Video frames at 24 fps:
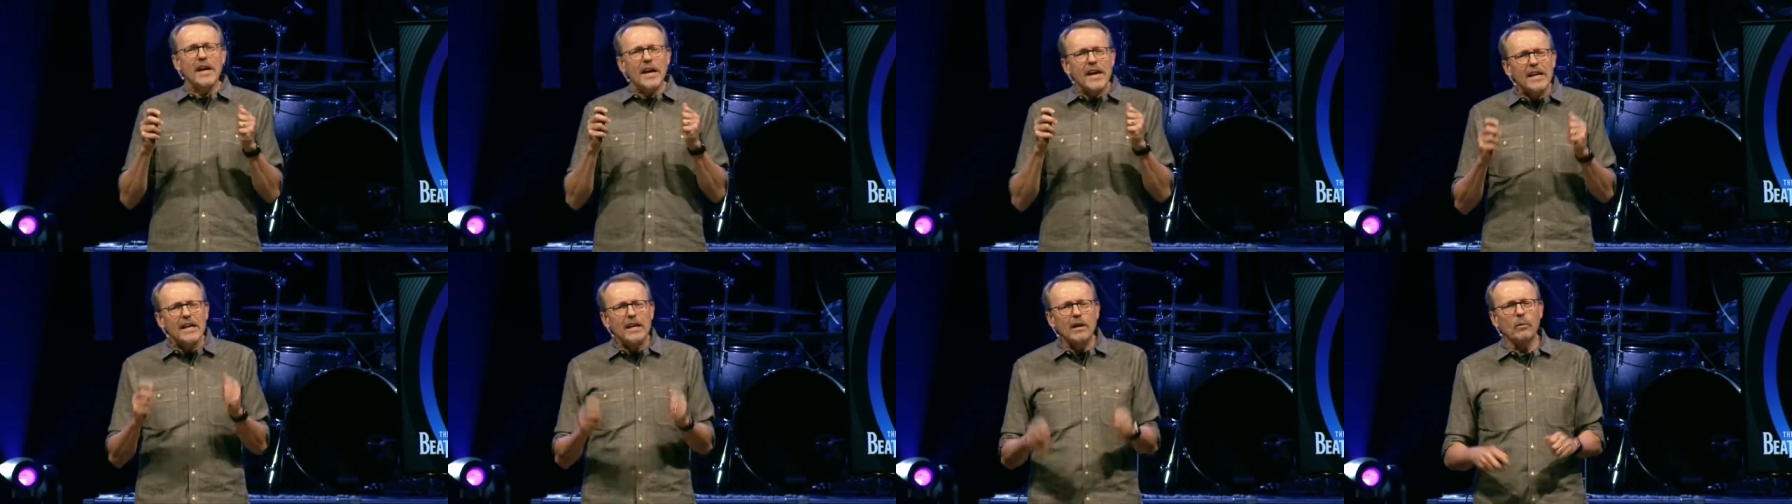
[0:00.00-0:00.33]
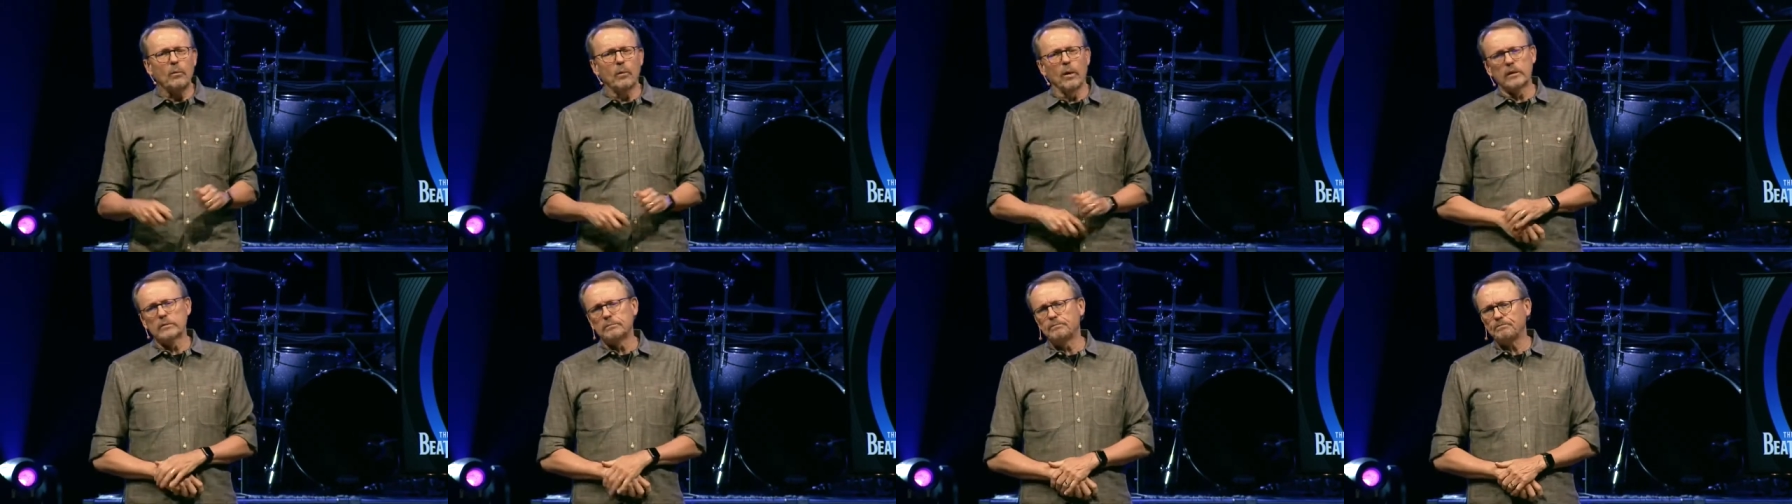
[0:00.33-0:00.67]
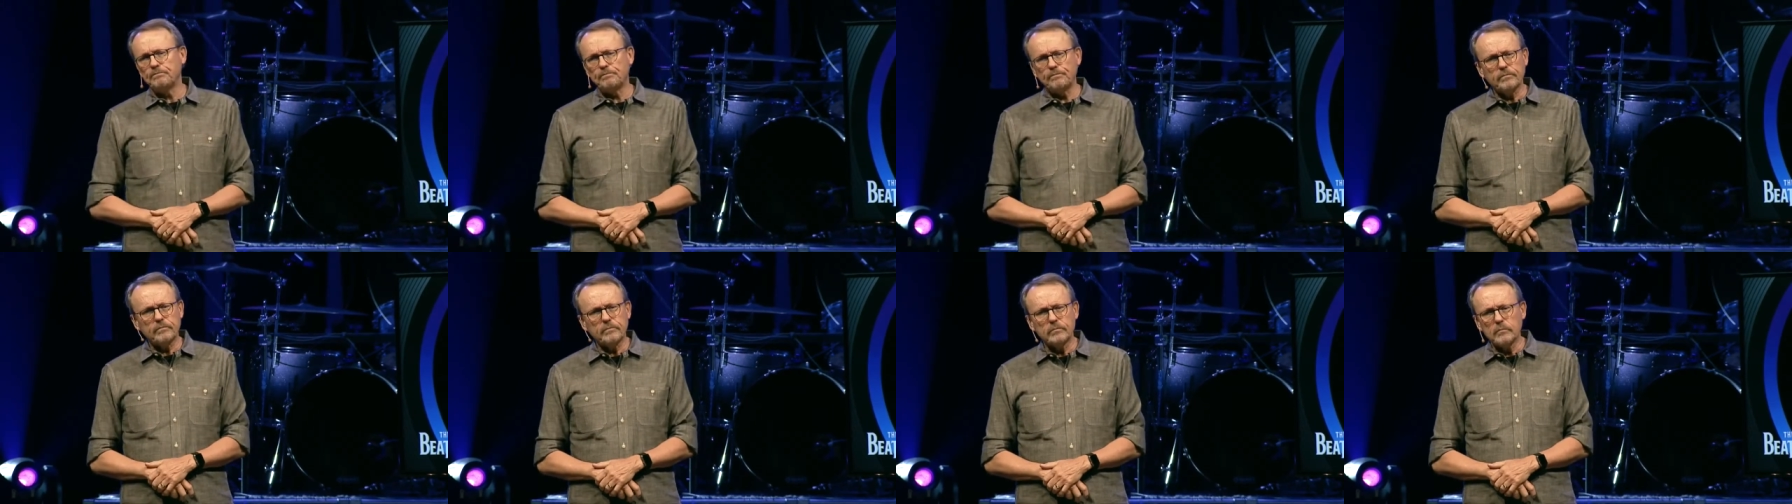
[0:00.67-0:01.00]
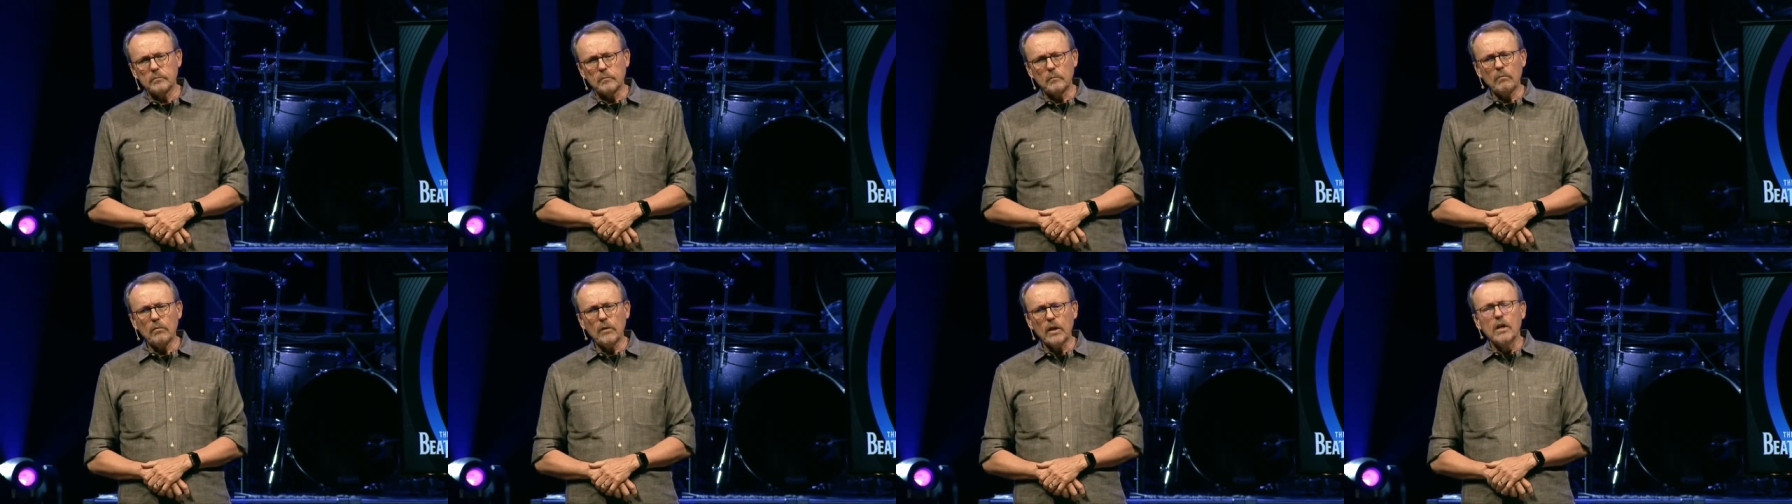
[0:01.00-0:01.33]
anyone
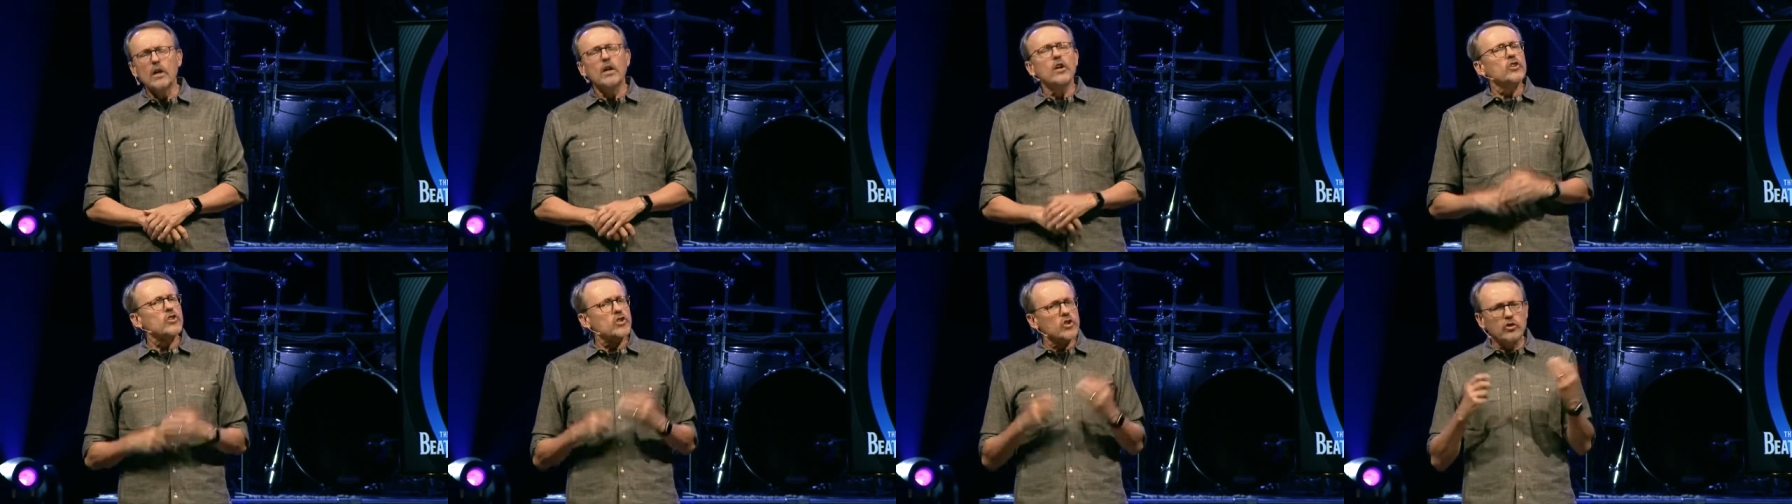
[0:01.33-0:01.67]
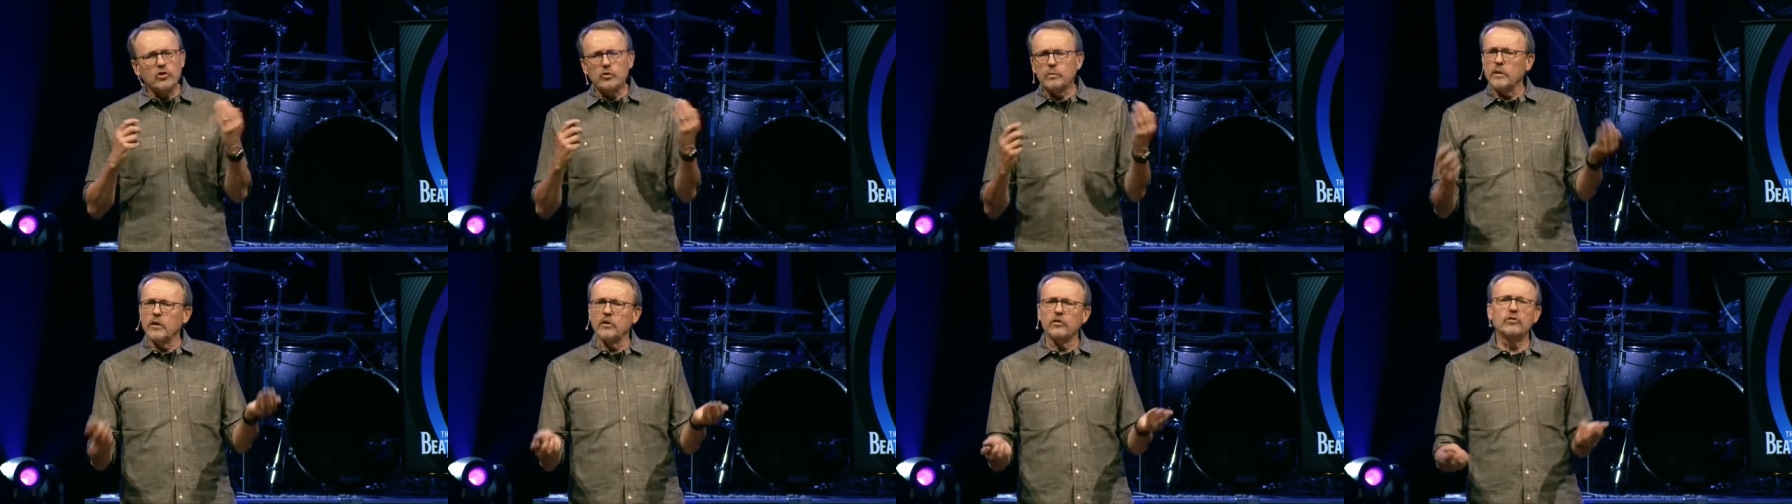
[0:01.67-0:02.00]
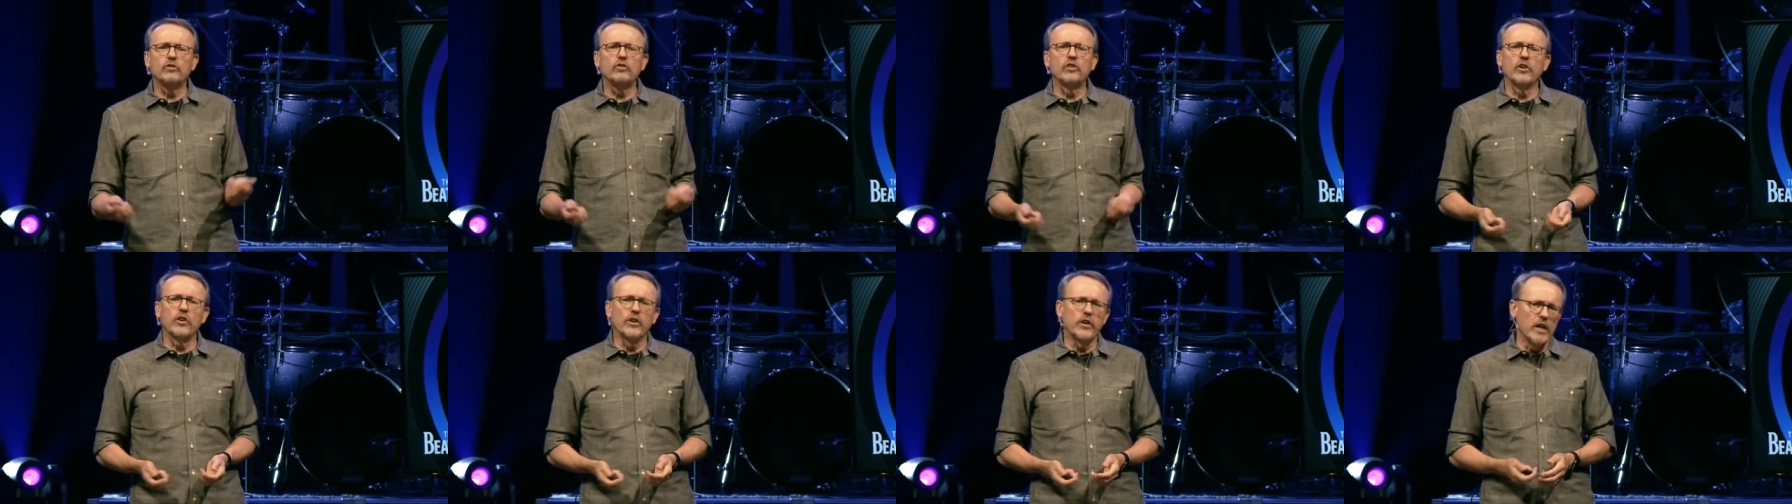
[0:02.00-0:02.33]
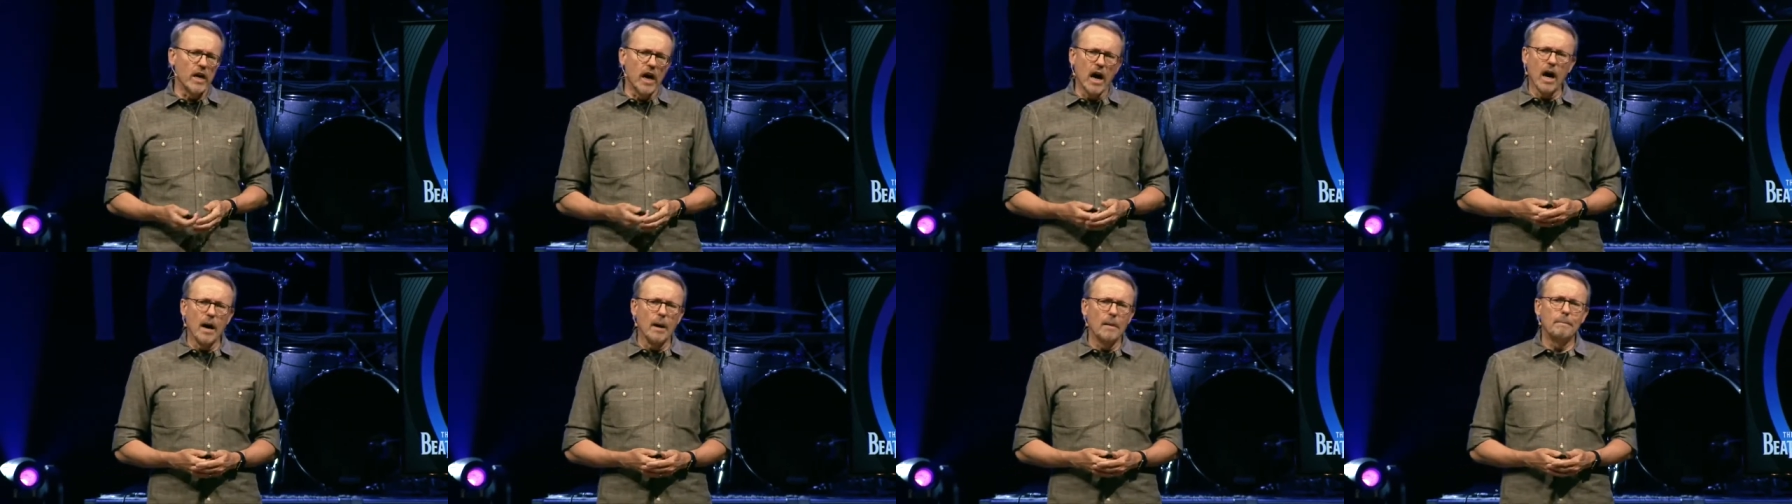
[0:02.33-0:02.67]
just because they're
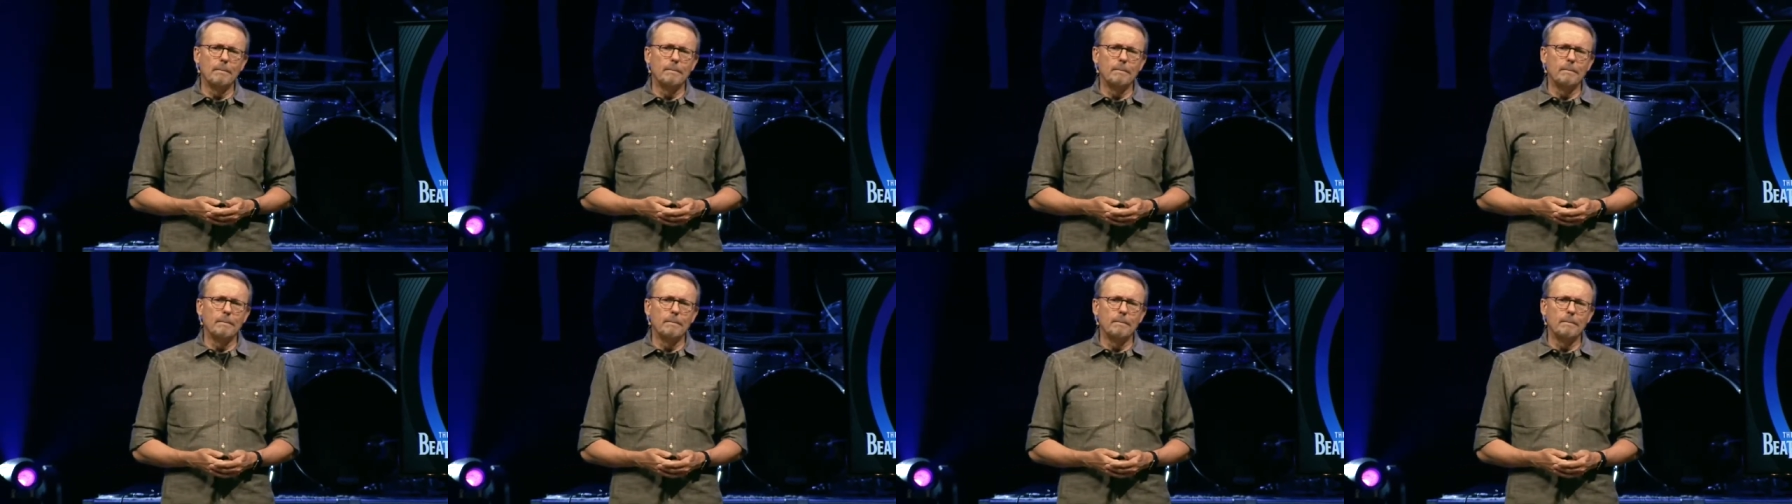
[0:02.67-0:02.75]
young.